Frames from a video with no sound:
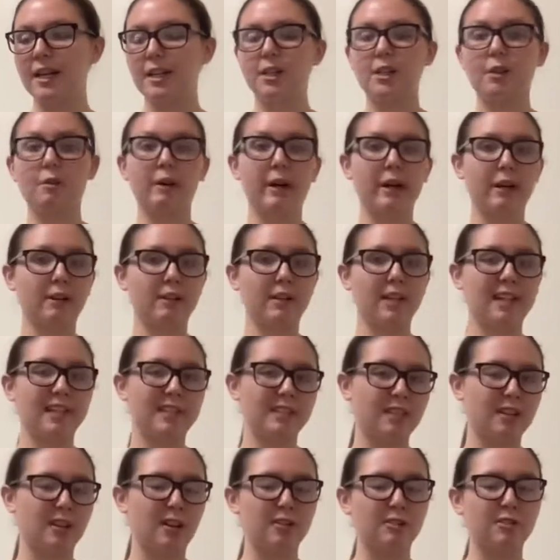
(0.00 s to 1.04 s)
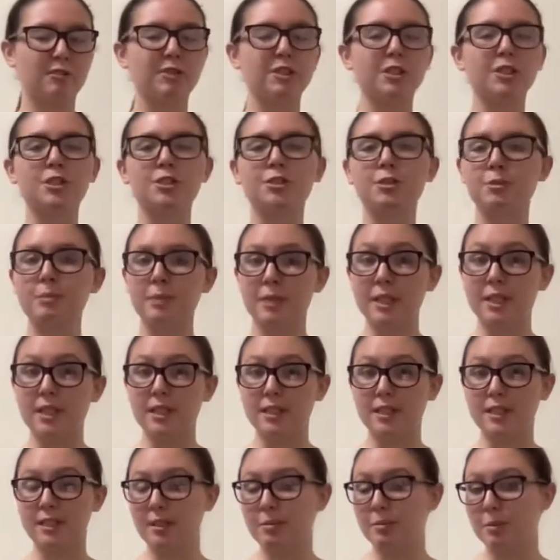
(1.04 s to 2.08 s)
Though I know that is controversial
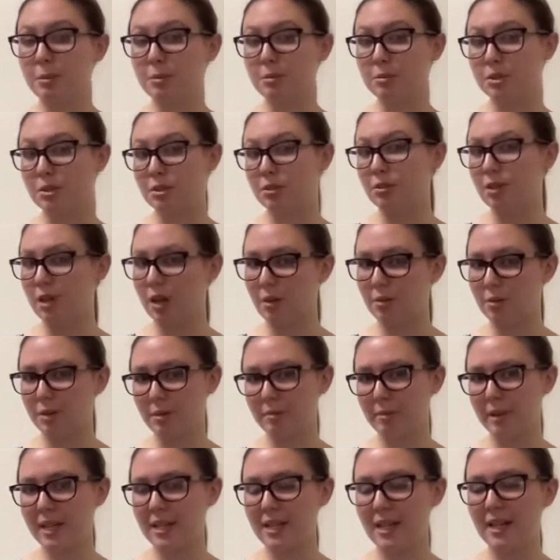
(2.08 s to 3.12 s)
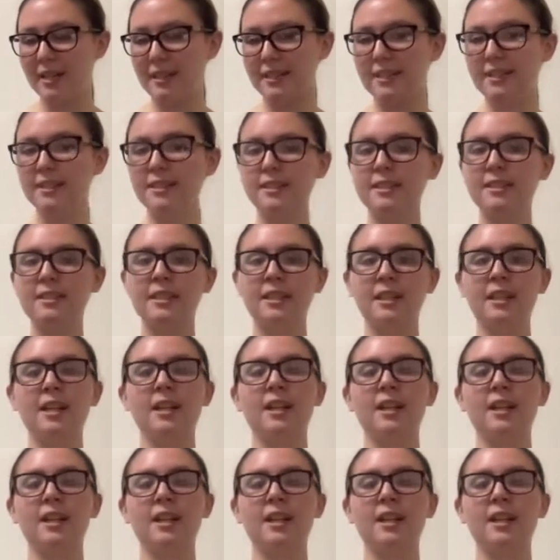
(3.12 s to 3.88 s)
because some people do not want to pay taxes.